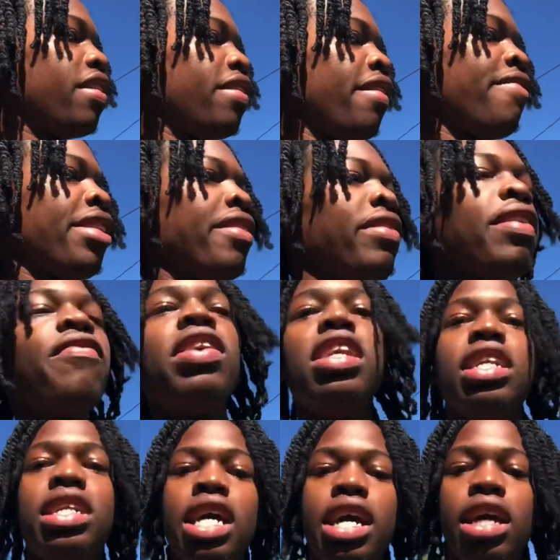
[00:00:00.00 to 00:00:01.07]
if they really
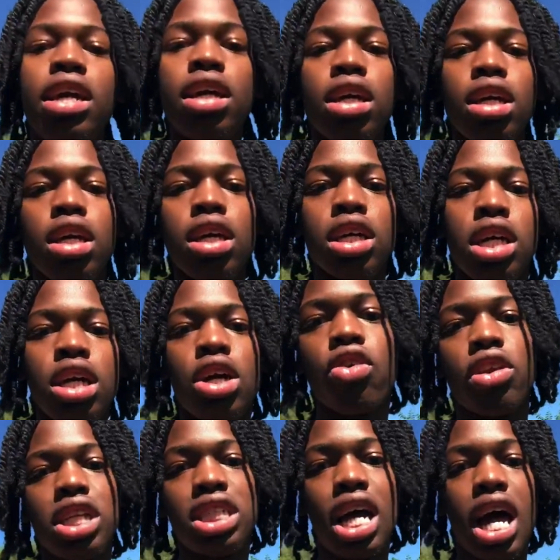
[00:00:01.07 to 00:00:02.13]
did good on
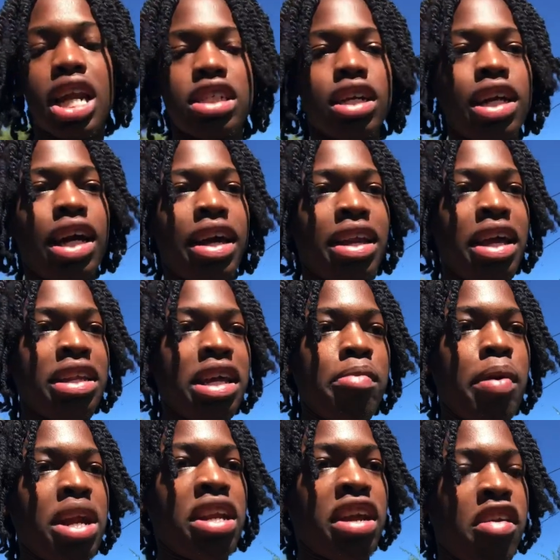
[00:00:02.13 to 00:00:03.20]
the challenge and they did
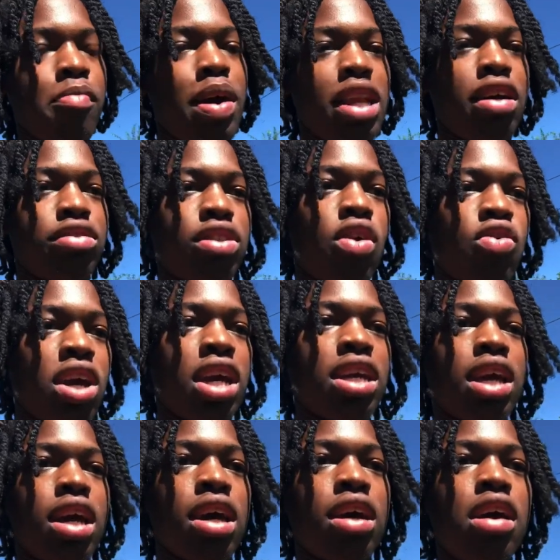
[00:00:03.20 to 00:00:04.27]
better than everybody else, okay,
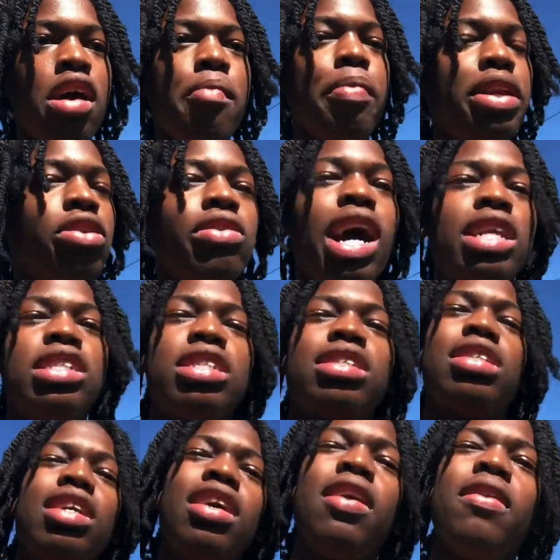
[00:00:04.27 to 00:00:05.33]
yeah. But do not just
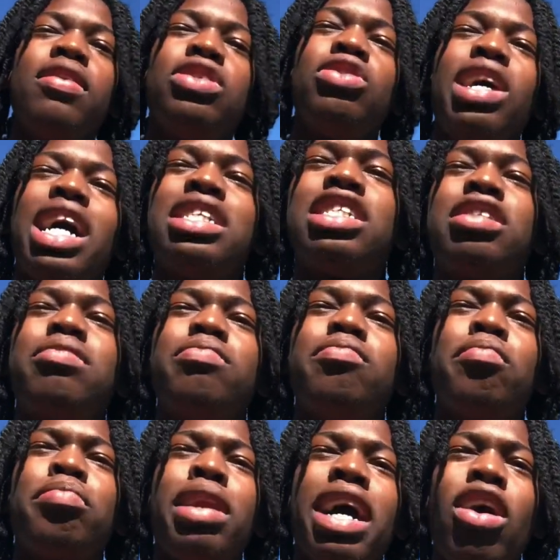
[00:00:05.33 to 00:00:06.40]

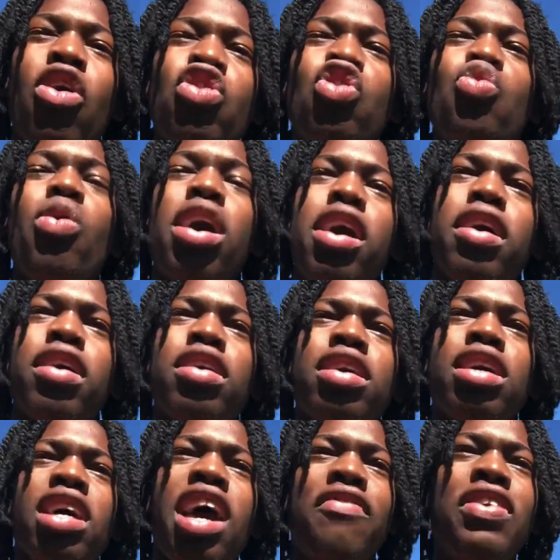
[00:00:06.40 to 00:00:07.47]
be like, oh, you won
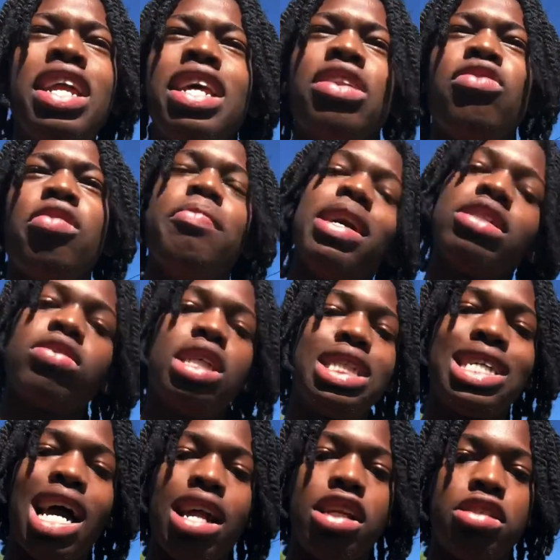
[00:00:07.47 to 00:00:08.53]
if they didn't do the best on the
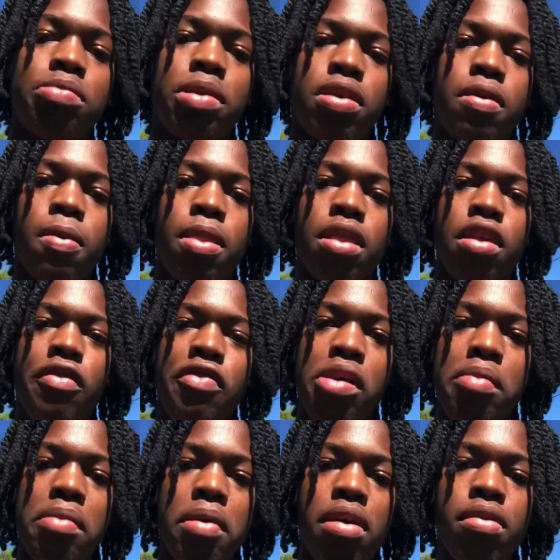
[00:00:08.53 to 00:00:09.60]
challenge, bro. You feel
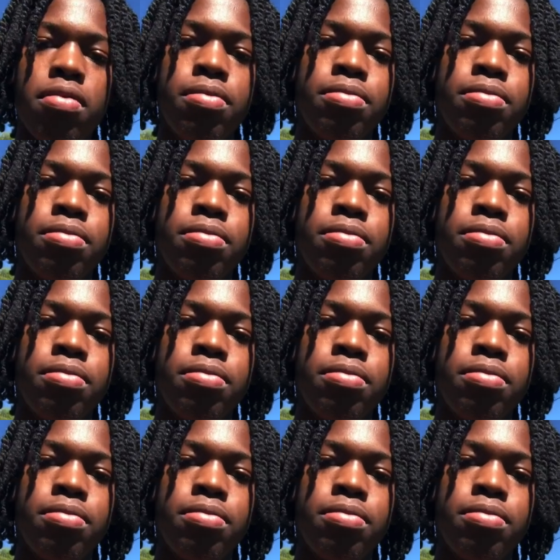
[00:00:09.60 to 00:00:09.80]
me, bro?